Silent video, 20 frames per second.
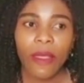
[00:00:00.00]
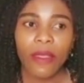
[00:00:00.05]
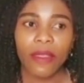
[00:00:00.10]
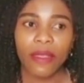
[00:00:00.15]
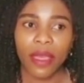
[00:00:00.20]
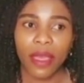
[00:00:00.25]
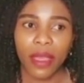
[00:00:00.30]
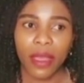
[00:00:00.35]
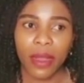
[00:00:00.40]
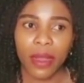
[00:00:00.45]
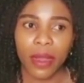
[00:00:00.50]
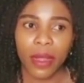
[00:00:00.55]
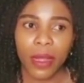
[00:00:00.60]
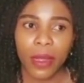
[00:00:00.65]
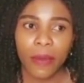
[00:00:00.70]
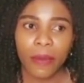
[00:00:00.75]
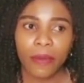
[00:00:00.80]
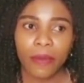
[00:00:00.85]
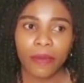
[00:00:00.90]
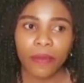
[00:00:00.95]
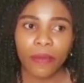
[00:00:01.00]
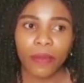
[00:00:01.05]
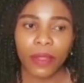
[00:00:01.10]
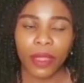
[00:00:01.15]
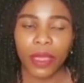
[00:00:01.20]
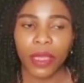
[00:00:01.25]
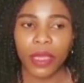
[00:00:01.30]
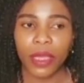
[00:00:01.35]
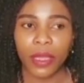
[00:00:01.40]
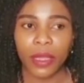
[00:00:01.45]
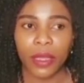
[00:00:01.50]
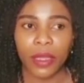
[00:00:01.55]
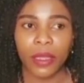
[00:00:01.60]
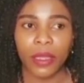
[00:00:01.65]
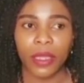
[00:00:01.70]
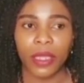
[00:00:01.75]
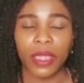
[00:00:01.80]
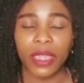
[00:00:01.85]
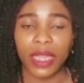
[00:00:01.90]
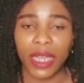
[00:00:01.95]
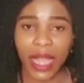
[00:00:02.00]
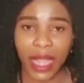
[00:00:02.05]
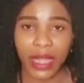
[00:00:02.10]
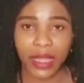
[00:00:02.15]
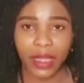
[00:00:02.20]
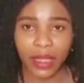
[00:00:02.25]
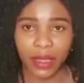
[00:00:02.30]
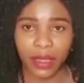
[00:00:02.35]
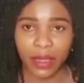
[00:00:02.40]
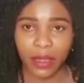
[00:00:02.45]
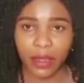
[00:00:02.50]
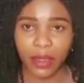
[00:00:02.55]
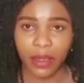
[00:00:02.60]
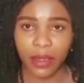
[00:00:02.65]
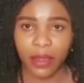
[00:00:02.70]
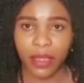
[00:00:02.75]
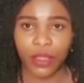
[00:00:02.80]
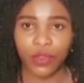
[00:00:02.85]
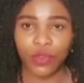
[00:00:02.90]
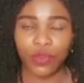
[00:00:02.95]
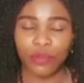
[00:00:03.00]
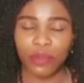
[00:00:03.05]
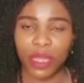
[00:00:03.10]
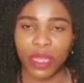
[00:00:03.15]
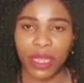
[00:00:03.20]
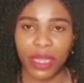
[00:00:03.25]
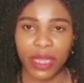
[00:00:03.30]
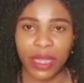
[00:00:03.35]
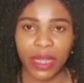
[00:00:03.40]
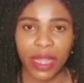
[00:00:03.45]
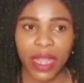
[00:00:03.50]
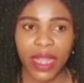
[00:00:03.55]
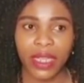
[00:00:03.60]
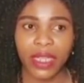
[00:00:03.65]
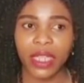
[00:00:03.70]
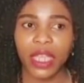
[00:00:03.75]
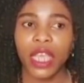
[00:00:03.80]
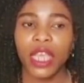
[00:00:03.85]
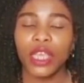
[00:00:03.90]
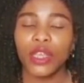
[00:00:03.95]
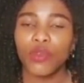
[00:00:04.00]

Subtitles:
Then in the night, it will be in the night.